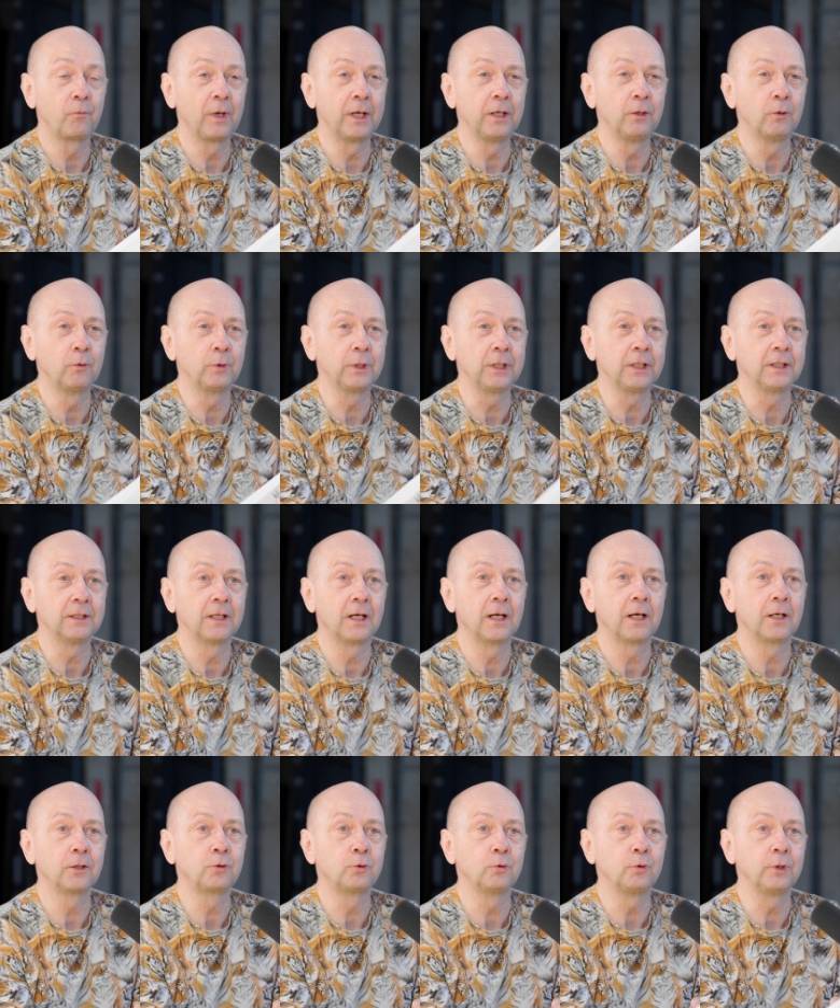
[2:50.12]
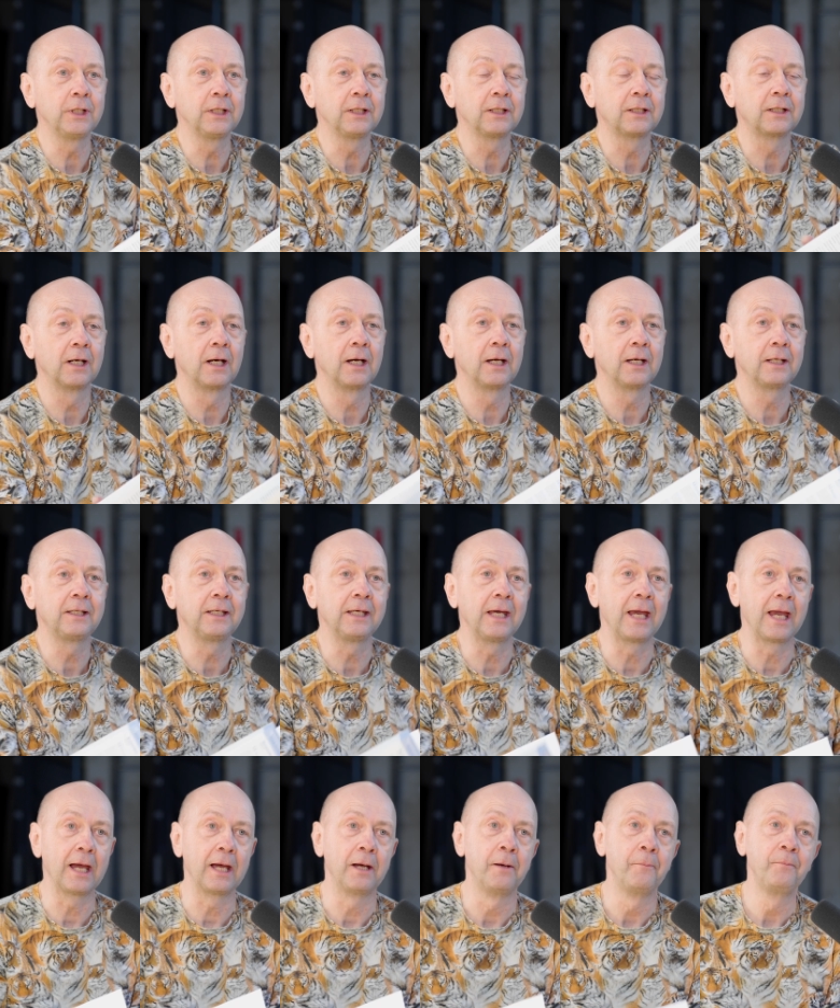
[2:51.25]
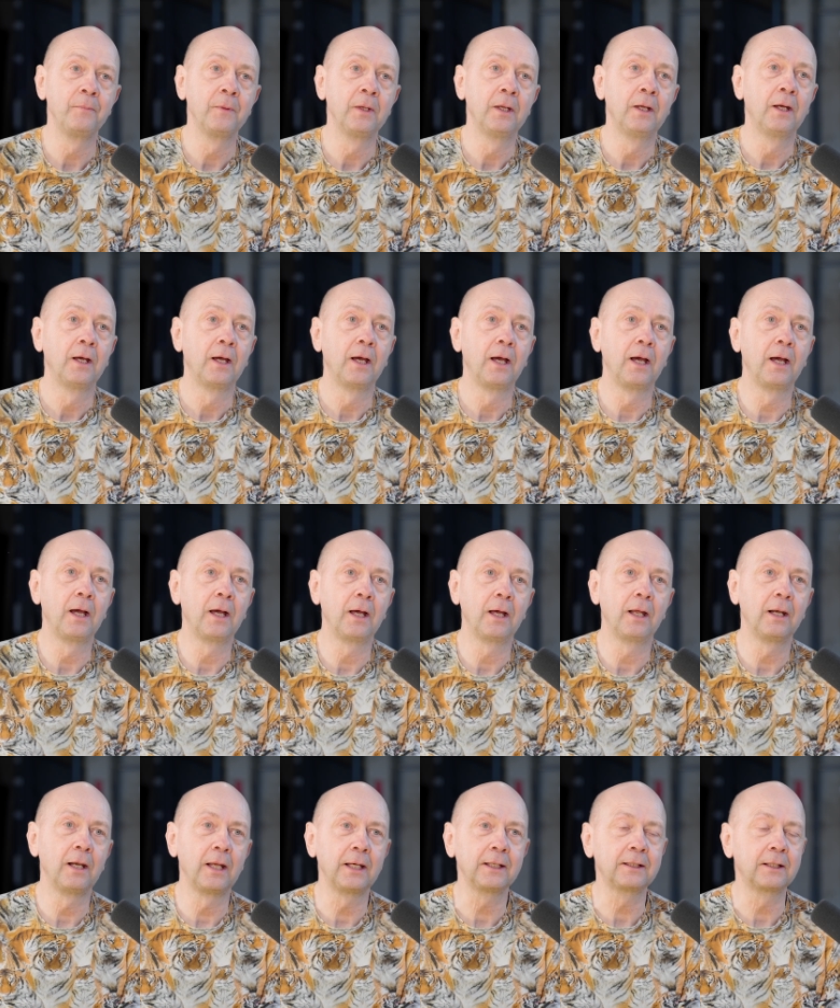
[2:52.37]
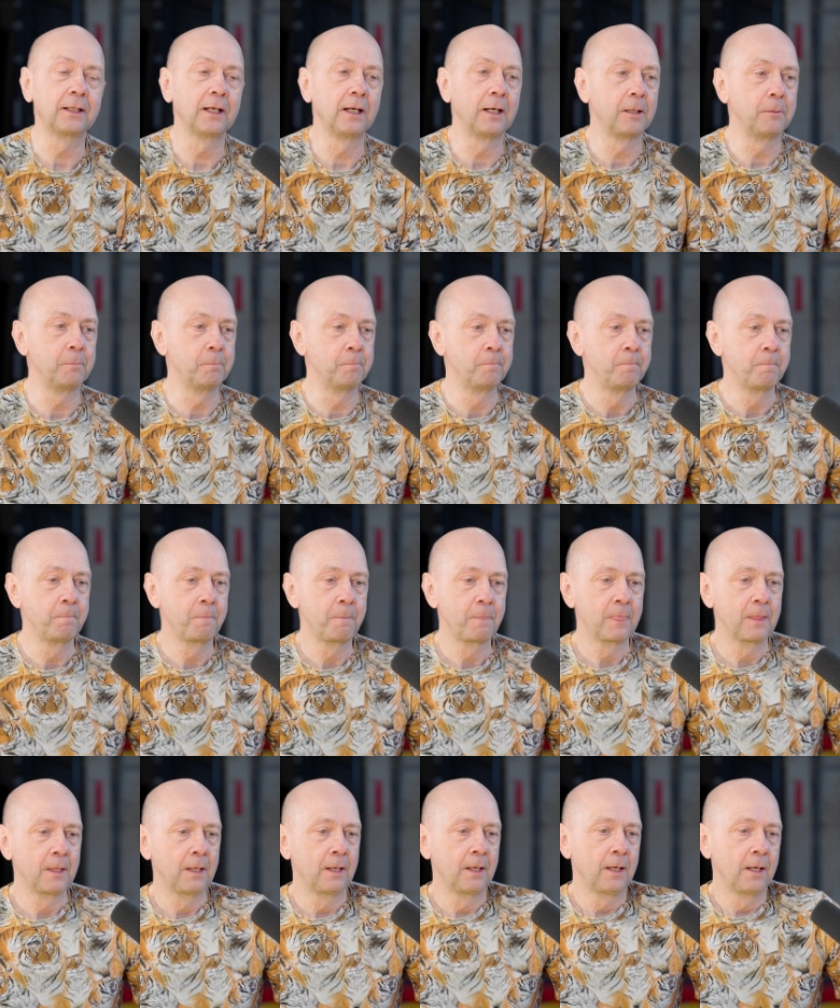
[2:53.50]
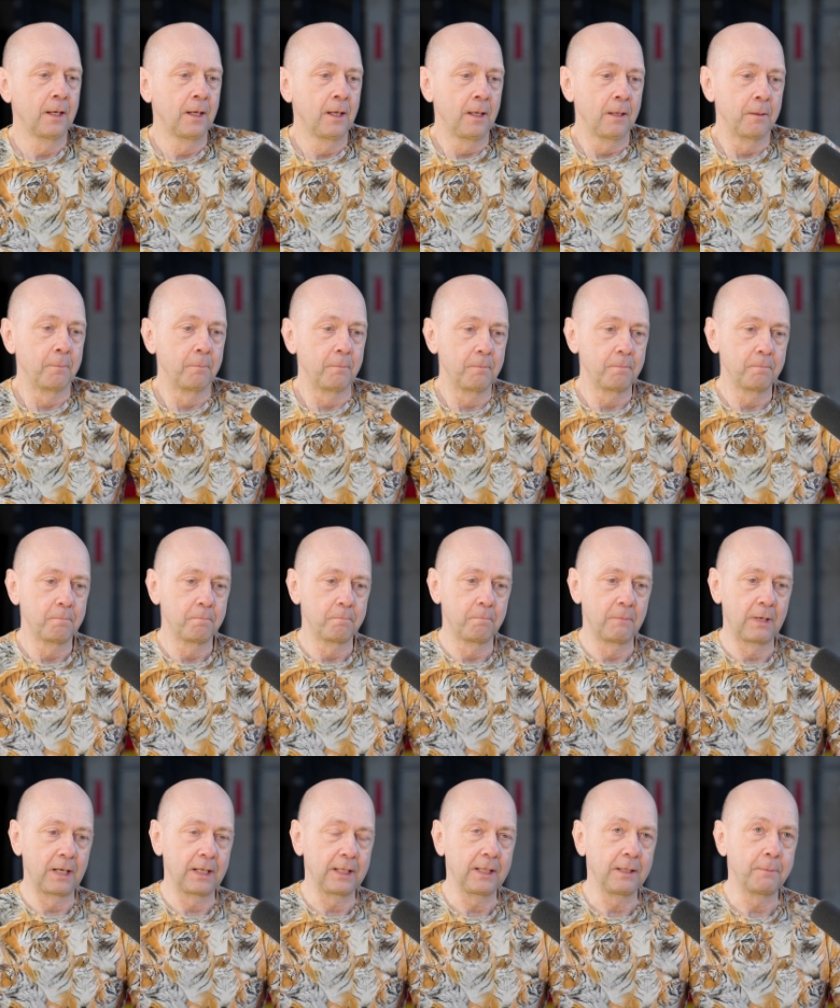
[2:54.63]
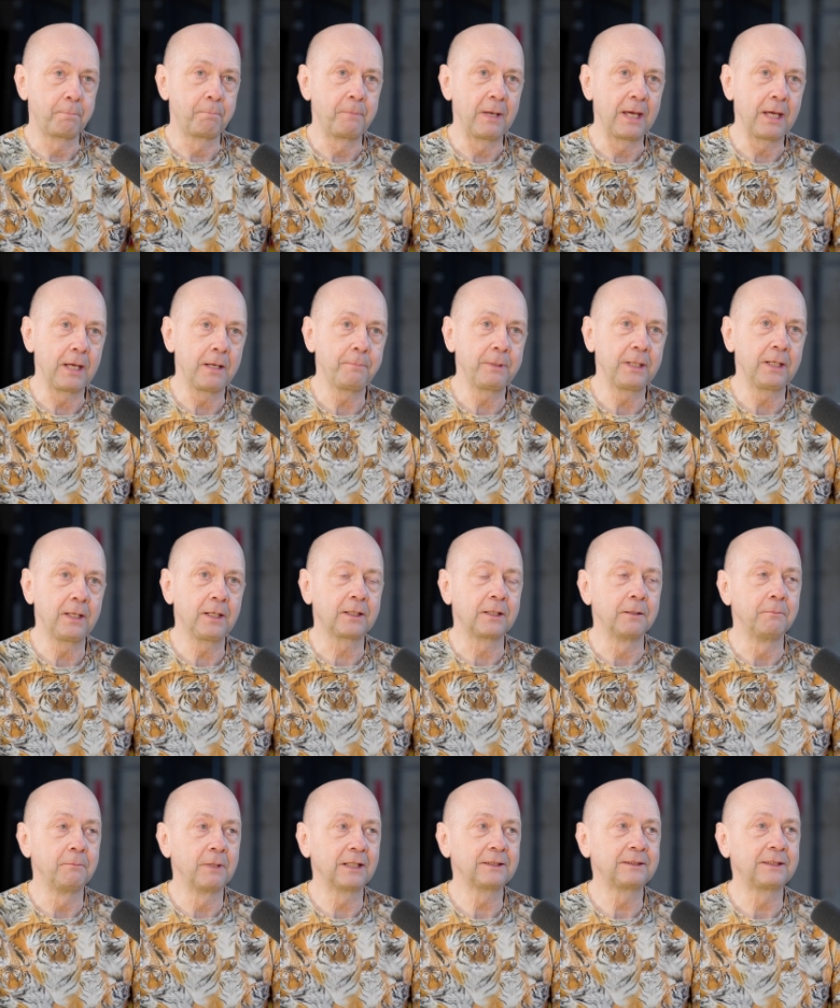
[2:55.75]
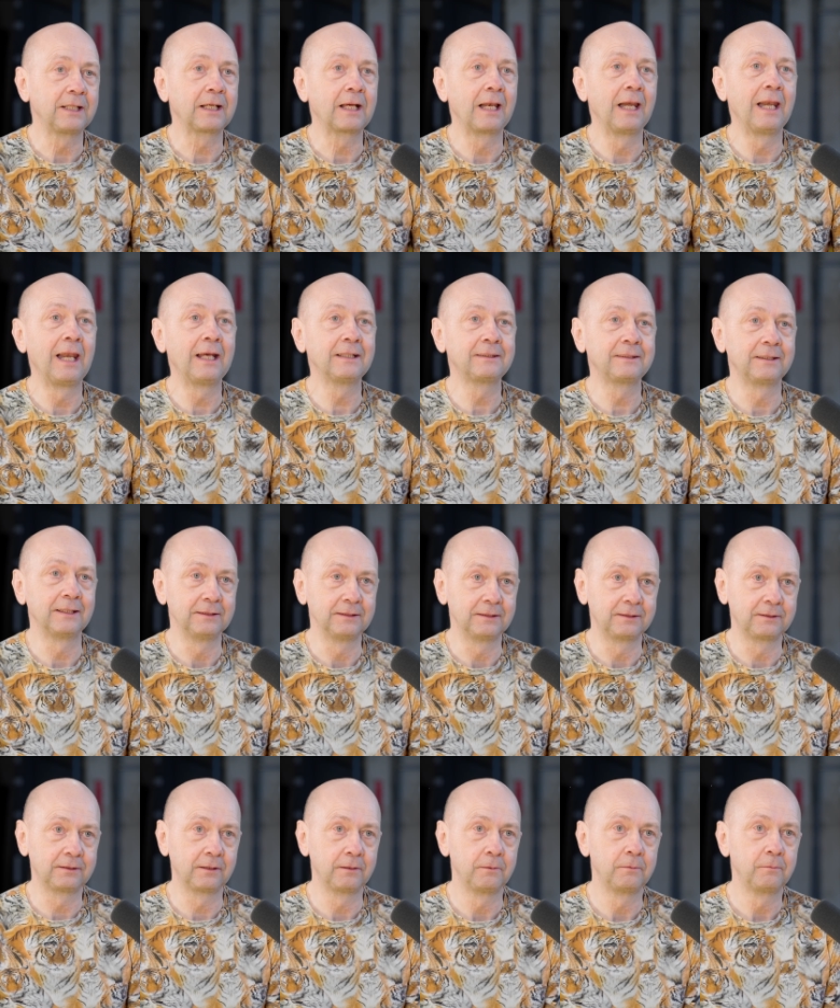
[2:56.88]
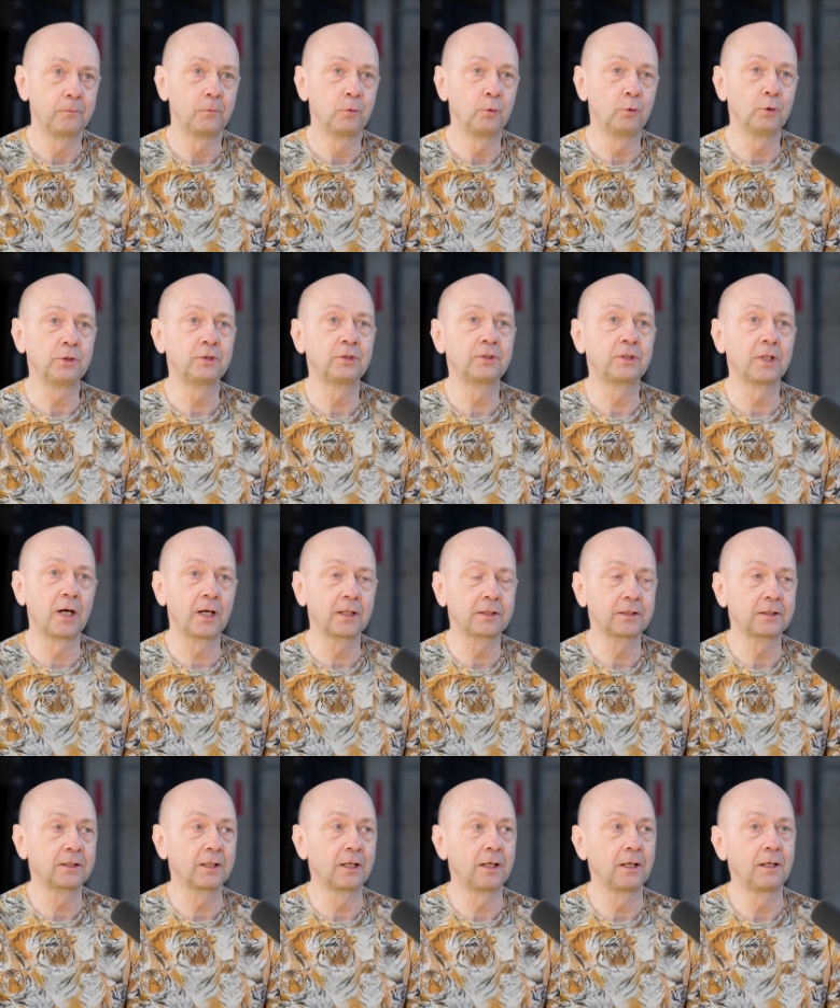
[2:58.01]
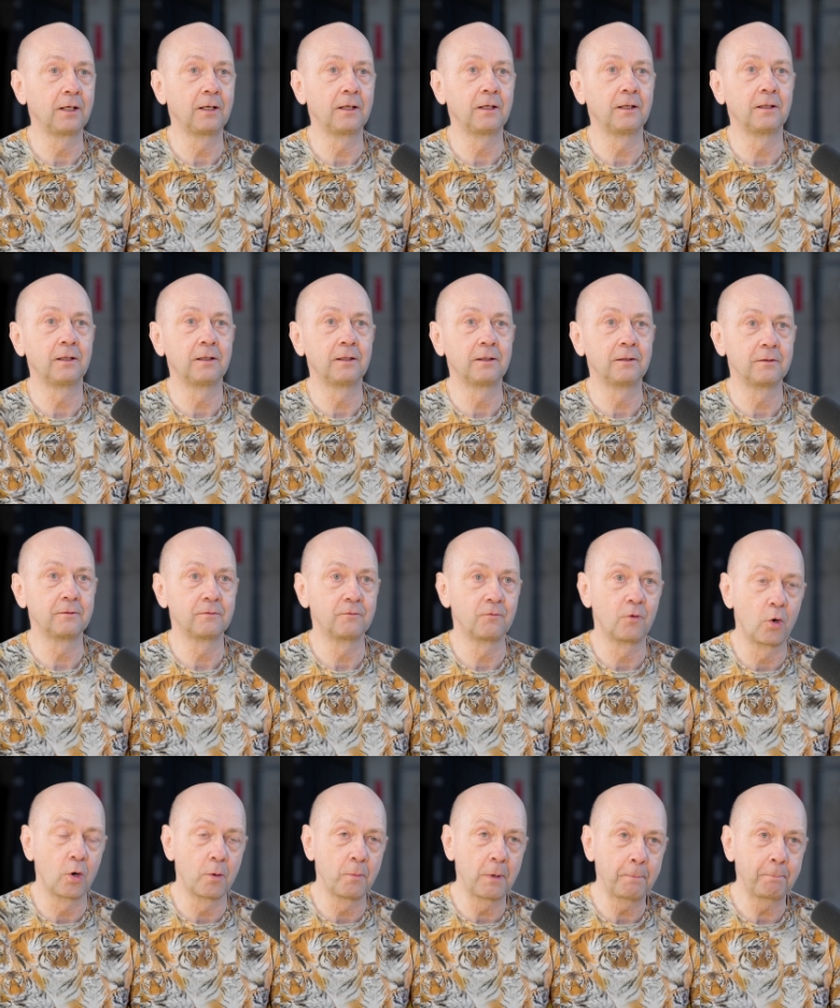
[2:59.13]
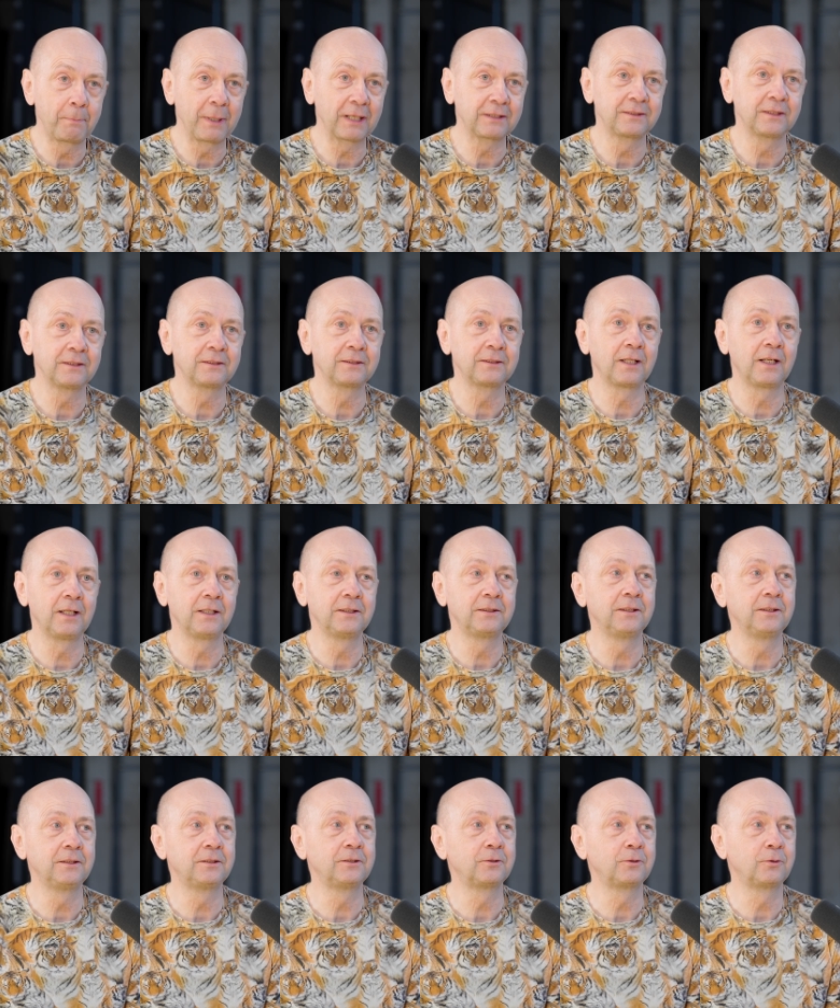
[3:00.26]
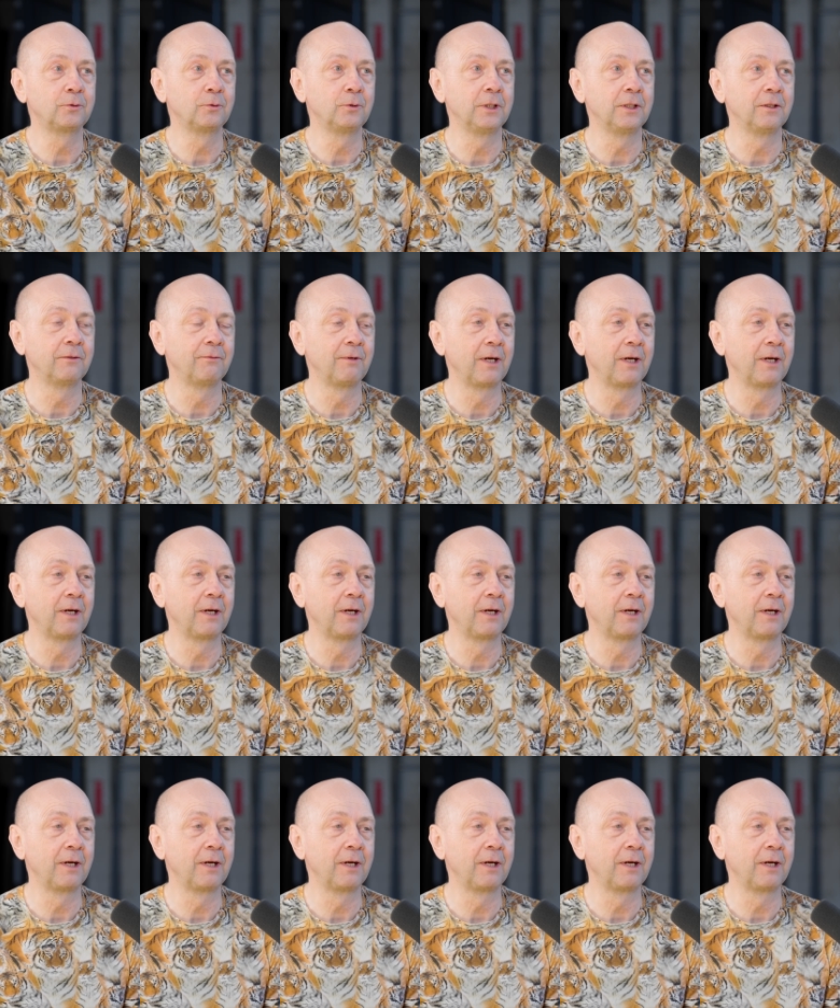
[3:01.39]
when we are uh, doing uh, here, uh, like um, my baby gymnastic lessons, we start warm up exercises, doing